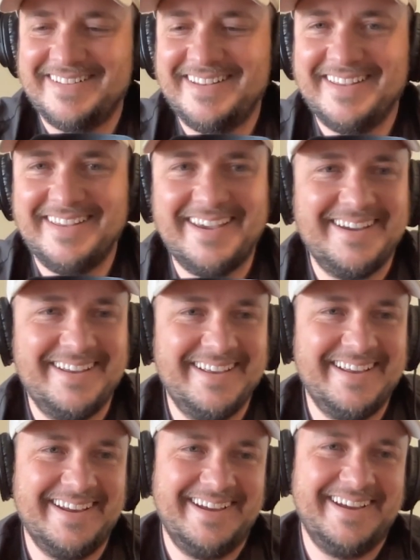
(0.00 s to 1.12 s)
Yeah,
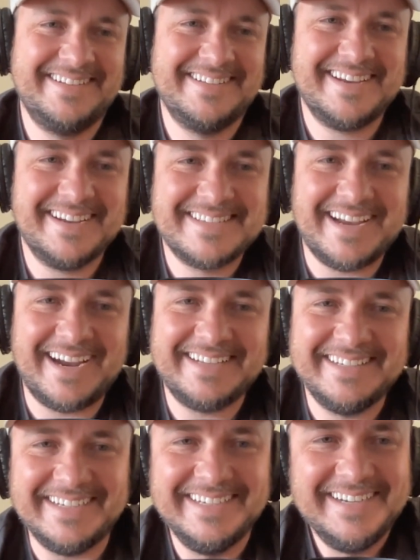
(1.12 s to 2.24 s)

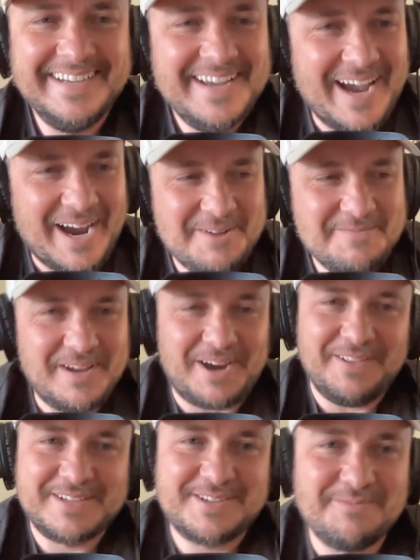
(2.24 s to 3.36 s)
exactly.
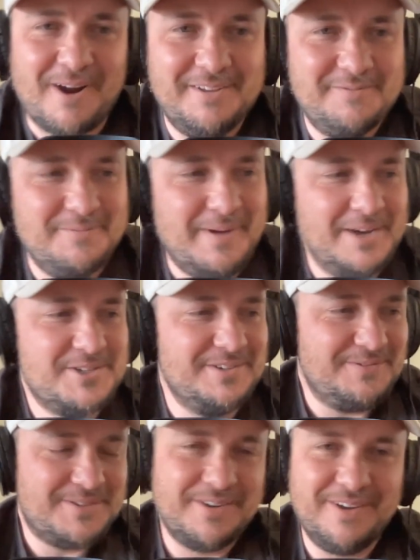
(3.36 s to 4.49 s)
No, that's some great
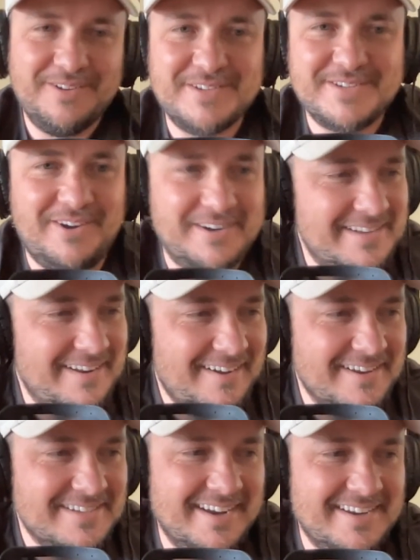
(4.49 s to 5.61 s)
information to designers and
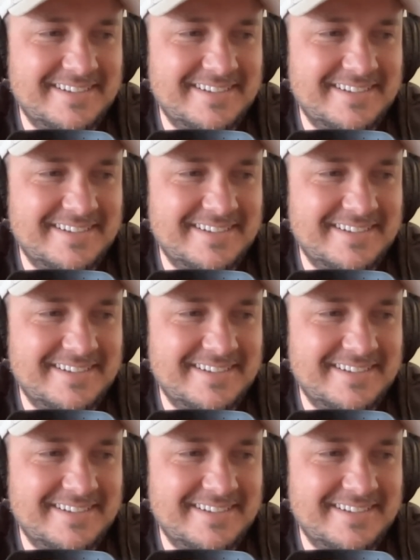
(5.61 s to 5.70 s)
architects